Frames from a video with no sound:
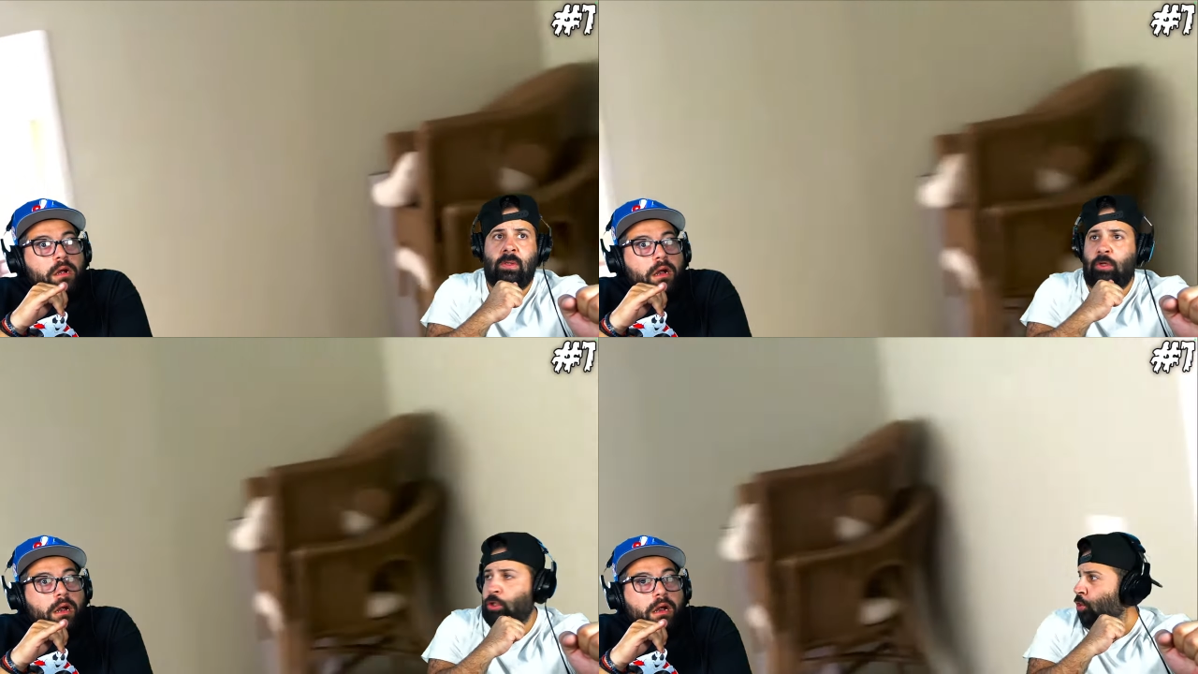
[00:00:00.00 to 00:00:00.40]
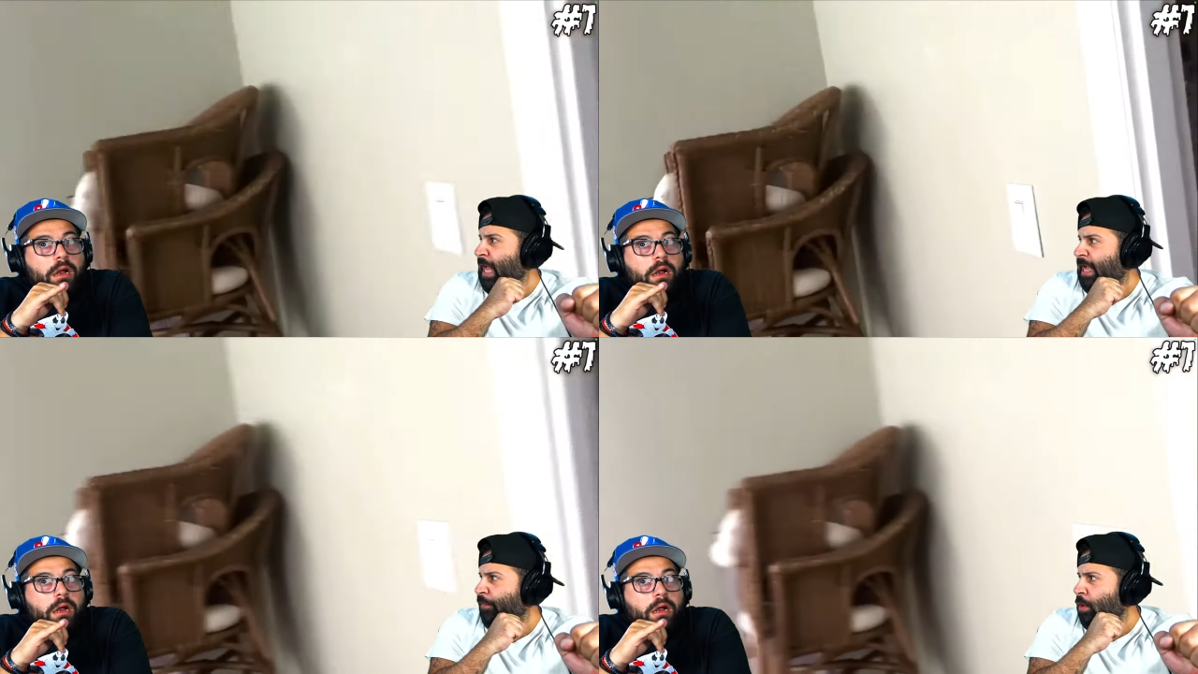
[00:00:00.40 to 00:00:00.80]
Speaker 1: You look
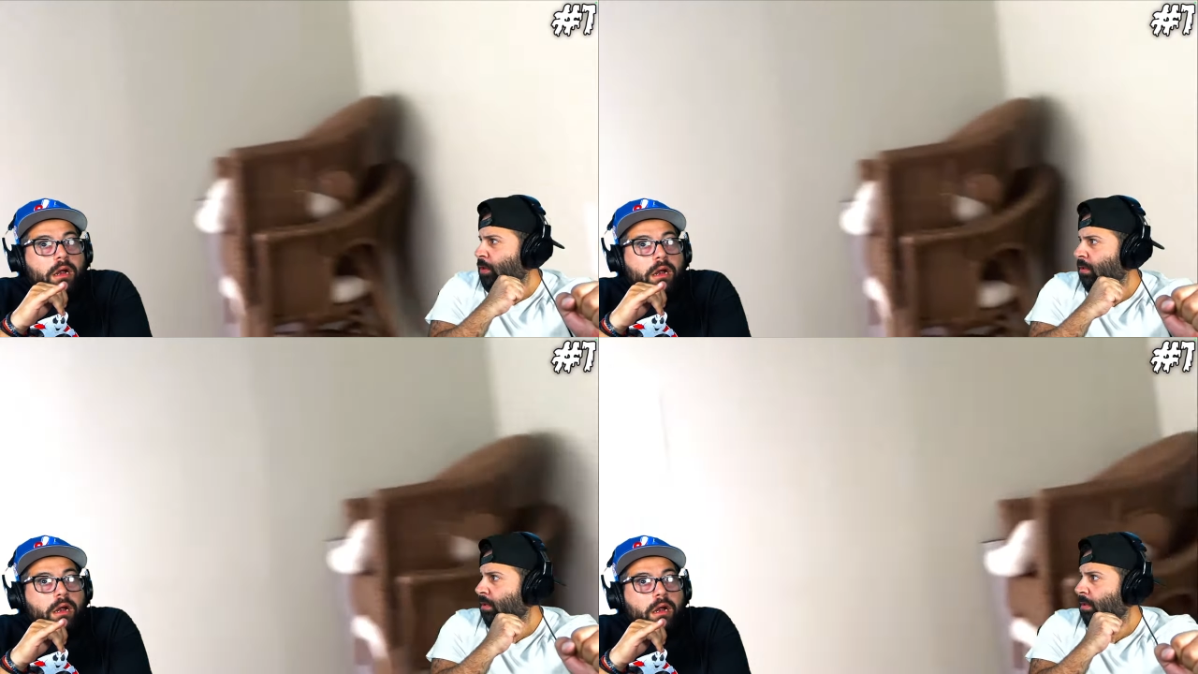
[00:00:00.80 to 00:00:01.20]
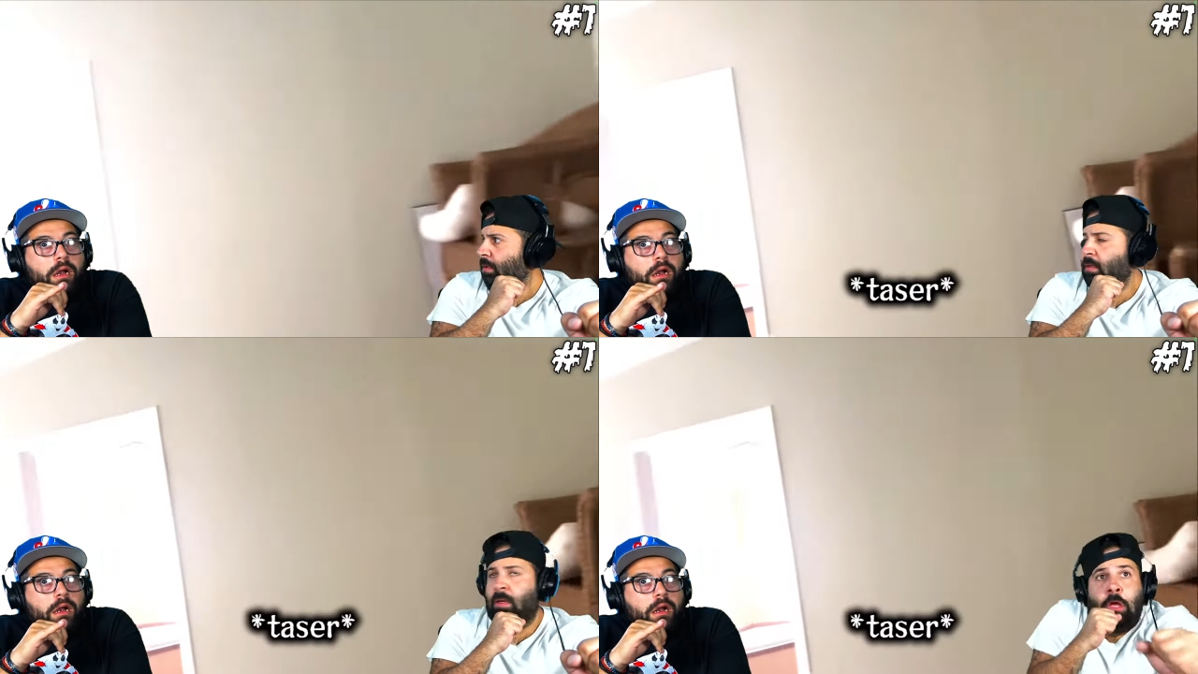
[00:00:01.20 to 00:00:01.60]
like fool!
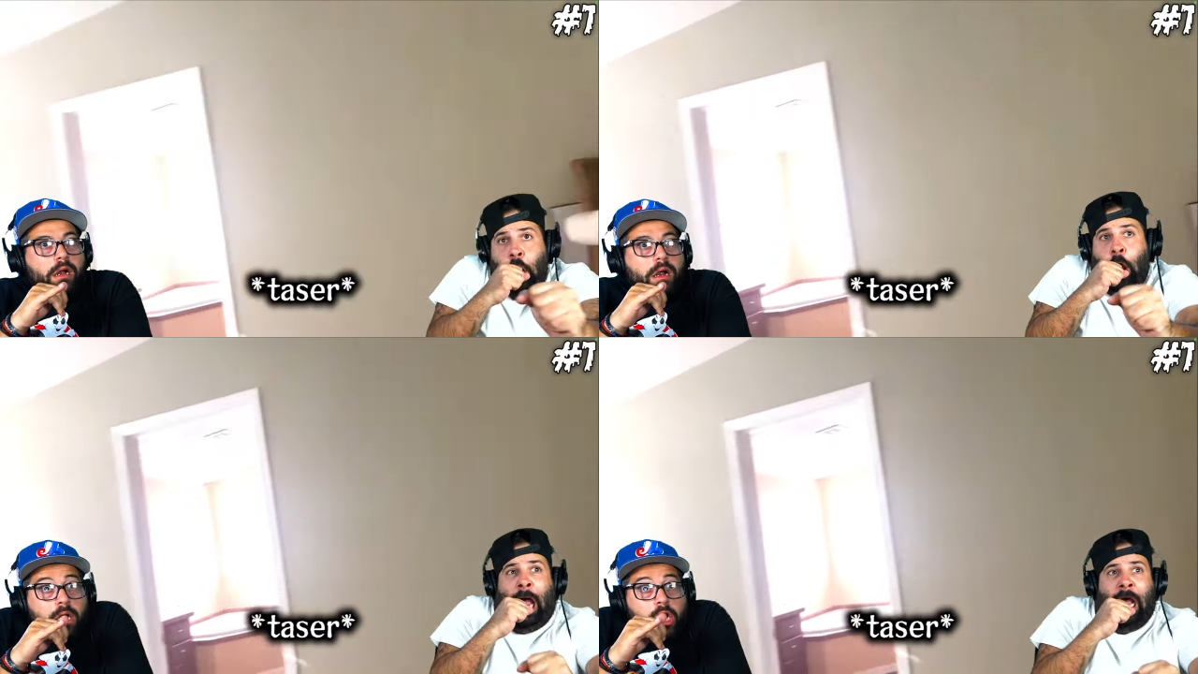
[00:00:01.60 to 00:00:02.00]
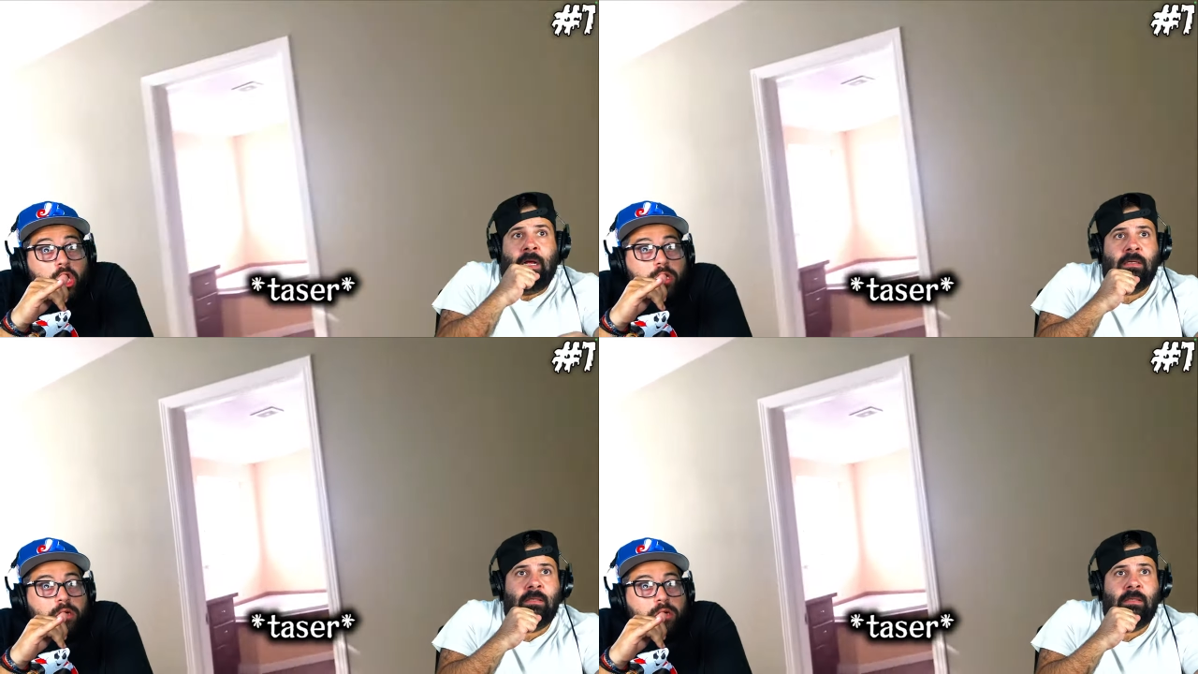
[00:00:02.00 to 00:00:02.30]
Ah!